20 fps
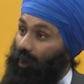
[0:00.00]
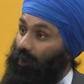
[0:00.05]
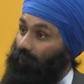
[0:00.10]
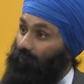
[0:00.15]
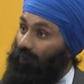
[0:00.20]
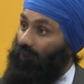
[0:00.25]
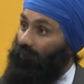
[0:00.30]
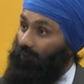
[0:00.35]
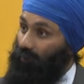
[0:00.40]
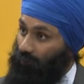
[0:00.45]

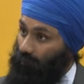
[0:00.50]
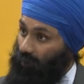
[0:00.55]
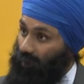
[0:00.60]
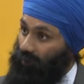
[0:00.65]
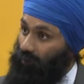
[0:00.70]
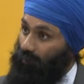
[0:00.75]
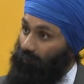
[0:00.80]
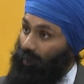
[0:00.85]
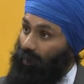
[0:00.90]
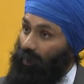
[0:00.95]
their
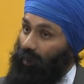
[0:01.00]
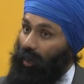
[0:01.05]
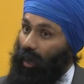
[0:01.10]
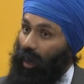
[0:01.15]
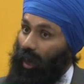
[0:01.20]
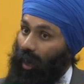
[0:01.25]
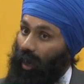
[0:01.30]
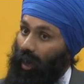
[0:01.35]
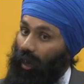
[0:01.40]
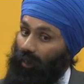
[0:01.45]
referendum,
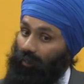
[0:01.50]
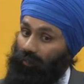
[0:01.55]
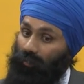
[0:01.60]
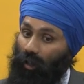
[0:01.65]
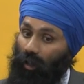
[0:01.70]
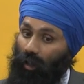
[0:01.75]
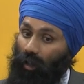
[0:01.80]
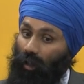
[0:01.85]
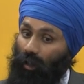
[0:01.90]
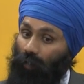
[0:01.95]
and
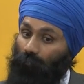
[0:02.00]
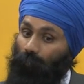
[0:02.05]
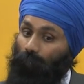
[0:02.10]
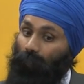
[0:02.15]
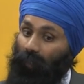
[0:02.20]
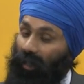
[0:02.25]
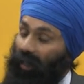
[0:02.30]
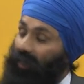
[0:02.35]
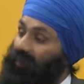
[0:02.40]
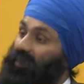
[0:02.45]

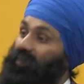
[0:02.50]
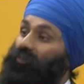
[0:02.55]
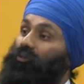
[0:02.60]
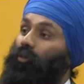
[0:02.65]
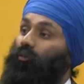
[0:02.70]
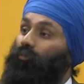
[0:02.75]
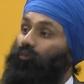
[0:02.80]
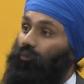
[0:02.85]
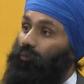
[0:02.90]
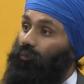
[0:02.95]
it did
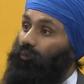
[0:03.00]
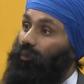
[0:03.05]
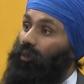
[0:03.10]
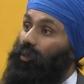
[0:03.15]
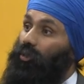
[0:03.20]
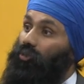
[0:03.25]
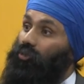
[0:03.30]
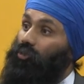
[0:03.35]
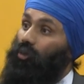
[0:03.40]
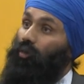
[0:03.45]
go through.
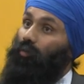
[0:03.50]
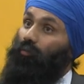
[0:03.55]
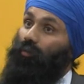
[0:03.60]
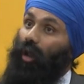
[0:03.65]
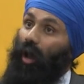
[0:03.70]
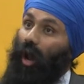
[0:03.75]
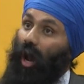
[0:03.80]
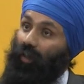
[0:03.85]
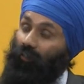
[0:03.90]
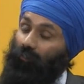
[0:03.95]
Yeah. So
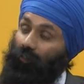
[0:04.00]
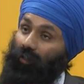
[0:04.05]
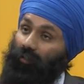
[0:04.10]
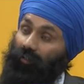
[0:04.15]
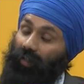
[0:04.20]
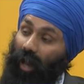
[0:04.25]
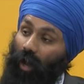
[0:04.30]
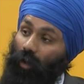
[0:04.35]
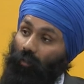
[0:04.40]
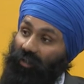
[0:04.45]
I think
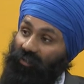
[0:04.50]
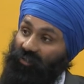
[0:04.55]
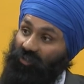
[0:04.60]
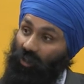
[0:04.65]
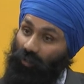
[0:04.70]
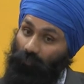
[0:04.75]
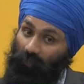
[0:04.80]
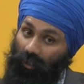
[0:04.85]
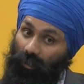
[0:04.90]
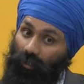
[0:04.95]
now it's
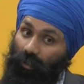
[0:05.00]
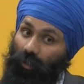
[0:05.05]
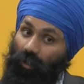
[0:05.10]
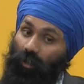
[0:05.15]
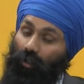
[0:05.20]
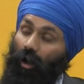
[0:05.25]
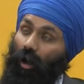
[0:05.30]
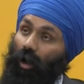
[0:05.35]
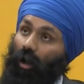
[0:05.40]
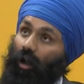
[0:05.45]
going to be
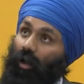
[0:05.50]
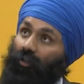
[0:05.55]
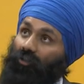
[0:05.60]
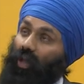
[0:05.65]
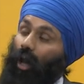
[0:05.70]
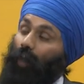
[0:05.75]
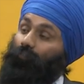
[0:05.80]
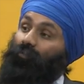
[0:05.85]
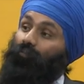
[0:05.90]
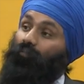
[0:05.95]

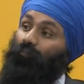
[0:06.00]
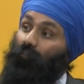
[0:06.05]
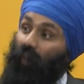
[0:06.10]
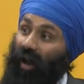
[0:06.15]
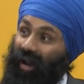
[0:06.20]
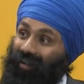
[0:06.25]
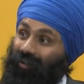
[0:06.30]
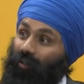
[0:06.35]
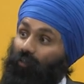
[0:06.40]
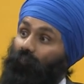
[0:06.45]
time to
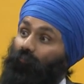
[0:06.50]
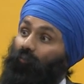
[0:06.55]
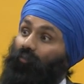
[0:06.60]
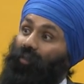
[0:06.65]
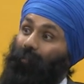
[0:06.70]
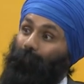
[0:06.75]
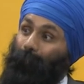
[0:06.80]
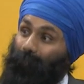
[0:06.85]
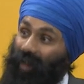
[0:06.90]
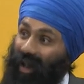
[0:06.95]
fight for
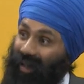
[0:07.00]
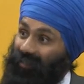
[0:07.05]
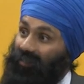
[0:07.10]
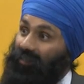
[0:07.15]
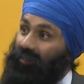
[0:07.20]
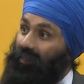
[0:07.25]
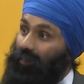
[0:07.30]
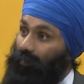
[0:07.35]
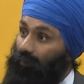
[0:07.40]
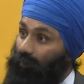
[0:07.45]
the
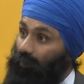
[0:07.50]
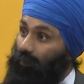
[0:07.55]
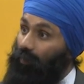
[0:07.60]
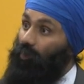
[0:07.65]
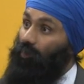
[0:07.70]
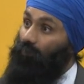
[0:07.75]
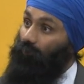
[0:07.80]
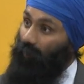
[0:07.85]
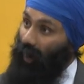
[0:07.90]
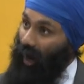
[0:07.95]
best deal
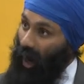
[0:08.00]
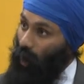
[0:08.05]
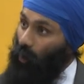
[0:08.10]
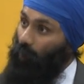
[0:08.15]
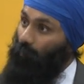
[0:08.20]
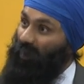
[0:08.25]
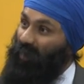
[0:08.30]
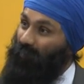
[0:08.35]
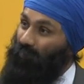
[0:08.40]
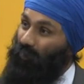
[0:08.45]
for
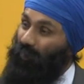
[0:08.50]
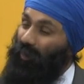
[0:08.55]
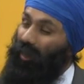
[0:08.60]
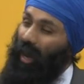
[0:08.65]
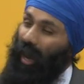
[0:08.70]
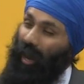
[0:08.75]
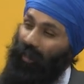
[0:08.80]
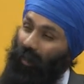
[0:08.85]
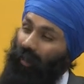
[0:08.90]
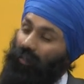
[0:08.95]
our people.
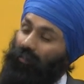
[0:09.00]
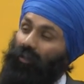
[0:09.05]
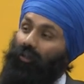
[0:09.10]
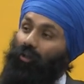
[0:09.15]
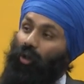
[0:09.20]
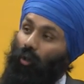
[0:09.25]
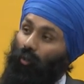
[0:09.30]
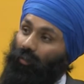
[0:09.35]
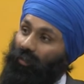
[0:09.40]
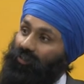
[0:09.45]
And I
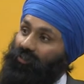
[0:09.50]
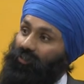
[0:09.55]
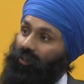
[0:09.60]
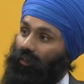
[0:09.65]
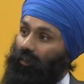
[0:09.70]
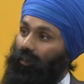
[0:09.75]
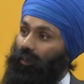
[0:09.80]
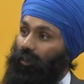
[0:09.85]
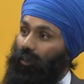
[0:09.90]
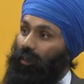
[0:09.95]
think
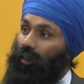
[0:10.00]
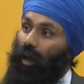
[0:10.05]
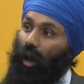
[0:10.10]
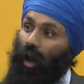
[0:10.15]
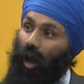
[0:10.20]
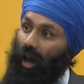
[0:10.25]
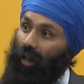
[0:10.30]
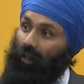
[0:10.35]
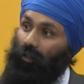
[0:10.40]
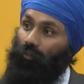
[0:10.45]
holistically,
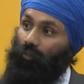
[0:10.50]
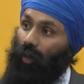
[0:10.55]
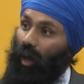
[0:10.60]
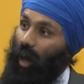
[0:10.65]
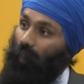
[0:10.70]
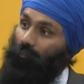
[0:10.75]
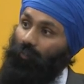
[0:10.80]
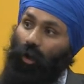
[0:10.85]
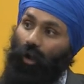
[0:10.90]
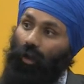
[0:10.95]

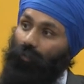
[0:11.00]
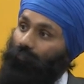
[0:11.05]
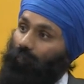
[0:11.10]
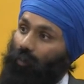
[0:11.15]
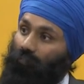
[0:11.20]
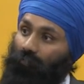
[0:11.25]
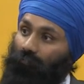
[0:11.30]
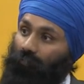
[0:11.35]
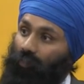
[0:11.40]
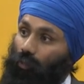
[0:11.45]
I'm not
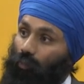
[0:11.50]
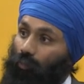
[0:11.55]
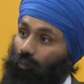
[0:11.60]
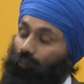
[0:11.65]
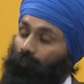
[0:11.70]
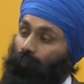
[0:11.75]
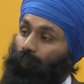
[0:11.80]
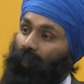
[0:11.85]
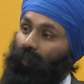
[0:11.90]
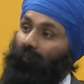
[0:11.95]
of a
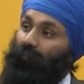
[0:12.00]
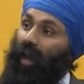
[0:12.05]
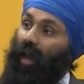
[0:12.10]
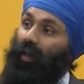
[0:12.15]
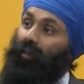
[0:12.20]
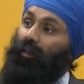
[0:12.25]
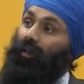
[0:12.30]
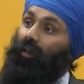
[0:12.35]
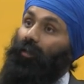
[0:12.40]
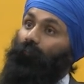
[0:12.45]
view
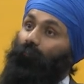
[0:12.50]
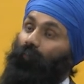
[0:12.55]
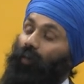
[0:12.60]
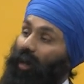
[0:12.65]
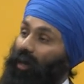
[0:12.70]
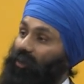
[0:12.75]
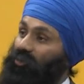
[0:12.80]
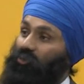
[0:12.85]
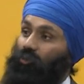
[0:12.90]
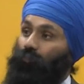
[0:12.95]
that
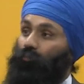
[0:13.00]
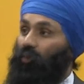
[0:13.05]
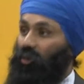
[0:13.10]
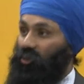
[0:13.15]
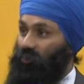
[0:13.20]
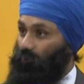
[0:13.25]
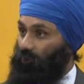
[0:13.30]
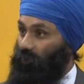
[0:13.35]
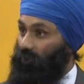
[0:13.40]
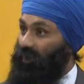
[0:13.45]
for us to
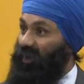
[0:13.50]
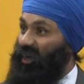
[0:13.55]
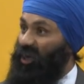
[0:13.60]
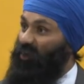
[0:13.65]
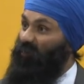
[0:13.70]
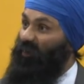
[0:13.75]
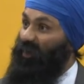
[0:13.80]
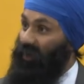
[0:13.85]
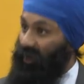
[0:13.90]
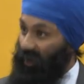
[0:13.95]
prosper
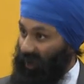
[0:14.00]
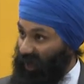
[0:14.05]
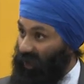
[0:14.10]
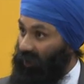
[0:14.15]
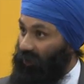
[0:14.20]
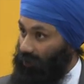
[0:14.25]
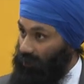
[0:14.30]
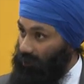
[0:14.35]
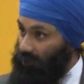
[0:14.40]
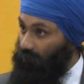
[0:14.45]
here in
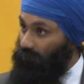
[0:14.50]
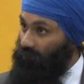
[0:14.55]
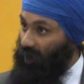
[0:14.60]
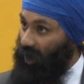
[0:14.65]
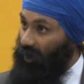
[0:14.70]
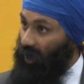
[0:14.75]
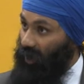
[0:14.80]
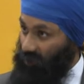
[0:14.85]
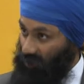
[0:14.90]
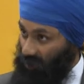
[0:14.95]
England
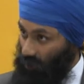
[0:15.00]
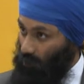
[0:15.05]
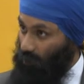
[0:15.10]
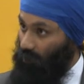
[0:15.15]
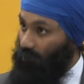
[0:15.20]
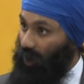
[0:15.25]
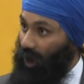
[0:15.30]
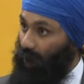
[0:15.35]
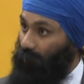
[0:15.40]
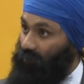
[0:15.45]
and us in
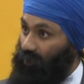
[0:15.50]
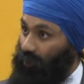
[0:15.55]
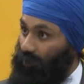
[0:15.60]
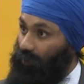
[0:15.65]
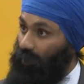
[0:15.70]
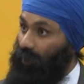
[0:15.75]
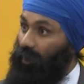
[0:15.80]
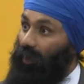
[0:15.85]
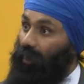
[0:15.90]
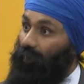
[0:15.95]

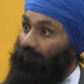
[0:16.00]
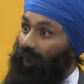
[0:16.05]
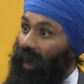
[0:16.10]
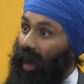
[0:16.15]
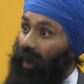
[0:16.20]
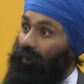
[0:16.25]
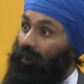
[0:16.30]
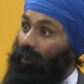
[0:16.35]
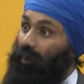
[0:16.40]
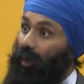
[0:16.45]
Wolverhampton,
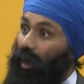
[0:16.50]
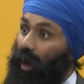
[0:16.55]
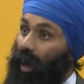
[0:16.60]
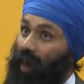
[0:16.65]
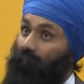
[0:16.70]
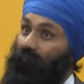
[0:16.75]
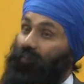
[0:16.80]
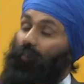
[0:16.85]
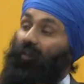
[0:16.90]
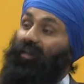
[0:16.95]
that
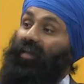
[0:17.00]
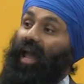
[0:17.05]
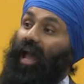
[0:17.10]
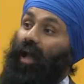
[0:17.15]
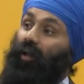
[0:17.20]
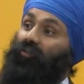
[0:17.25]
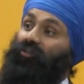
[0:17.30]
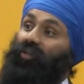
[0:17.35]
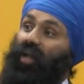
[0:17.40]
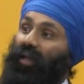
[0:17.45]
everybody
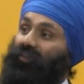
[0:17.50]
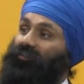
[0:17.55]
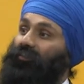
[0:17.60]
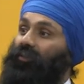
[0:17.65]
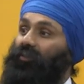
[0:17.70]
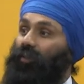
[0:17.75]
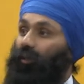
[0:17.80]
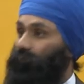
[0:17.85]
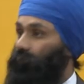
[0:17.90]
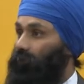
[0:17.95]
else has to
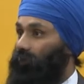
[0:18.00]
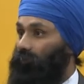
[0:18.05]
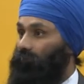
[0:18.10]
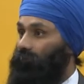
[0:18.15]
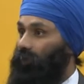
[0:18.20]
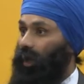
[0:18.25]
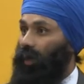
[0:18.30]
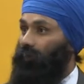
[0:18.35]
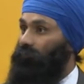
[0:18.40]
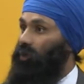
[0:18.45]
suffer.
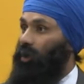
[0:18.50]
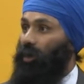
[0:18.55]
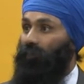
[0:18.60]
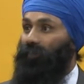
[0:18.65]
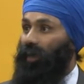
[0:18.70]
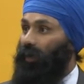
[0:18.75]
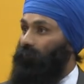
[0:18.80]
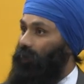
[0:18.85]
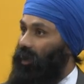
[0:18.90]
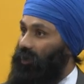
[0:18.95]
I'm not of
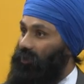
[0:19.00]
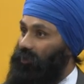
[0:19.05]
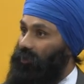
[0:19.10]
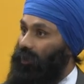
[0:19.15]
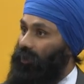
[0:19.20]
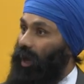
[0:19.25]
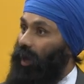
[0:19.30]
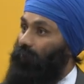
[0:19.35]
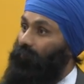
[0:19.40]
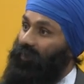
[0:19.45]
that
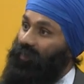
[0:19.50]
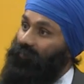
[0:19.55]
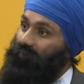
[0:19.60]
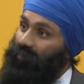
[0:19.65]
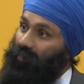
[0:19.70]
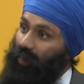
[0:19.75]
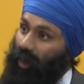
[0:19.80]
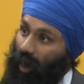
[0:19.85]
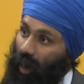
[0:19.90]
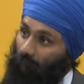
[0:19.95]
mindset. I believe
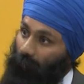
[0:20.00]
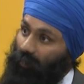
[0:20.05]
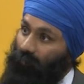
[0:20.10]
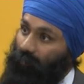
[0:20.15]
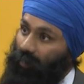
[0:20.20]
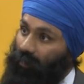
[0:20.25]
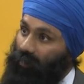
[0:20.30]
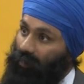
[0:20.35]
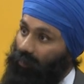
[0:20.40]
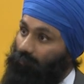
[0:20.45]
there's a happy
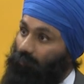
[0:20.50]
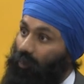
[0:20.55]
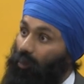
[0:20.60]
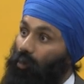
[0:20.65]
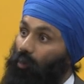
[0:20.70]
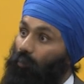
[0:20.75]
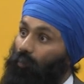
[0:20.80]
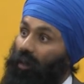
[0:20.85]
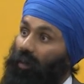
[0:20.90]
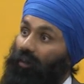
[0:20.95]
medium
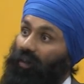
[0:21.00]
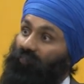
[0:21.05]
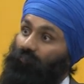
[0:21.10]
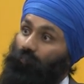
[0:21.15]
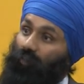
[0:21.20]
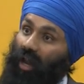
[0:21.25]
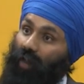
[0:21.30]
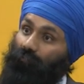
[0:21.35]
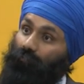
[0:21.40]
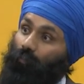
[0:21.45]
where if
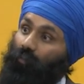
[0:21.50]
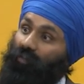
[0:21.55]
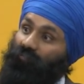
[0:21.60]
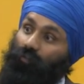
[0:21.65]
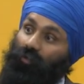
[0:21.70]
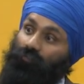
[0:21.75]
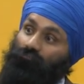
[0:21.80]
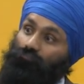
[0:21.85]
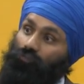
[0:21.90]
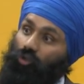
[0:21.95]

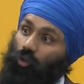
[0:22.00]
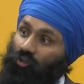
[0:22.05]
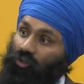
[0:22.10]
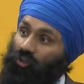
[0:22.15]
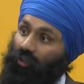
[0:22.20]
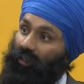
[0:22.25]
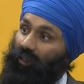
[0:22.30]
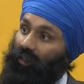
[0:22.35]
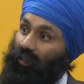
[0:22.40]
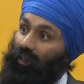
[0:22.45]
we
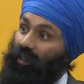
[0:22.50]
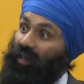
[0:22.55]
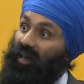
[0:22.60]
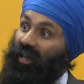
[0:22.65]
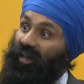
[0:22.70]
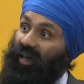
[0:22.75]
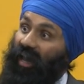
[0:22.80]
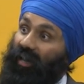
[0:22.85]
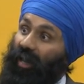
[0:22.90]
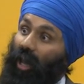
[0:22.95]
mutually
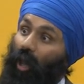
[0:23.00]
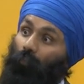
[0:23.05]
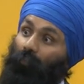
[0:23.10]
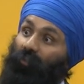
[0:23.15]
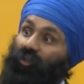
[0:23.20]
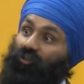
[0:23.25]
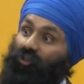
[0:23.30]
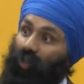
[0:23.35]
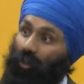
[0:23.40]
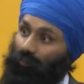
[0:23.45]
can help
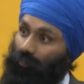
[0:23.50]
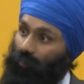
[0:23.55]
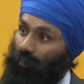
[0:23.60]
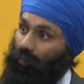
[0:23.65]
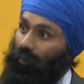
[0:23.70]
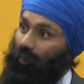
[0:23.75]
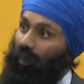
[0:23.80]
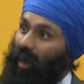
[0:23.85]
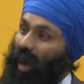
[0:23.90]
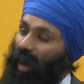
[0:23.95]
each
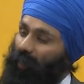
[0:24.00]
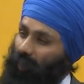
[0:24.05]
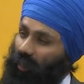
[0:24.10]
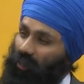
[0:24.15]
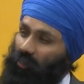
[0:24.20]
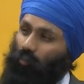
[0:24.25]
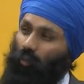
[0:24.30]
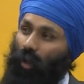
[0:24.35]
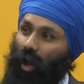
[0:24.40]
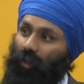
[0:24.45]
other, and
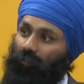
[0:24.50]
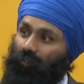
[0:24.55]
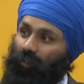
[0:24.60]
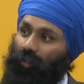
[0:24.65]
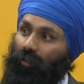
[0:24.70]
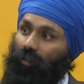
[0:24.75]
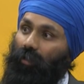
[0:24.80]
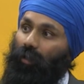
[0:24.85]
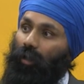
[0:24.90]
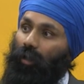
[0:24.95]
that's what I think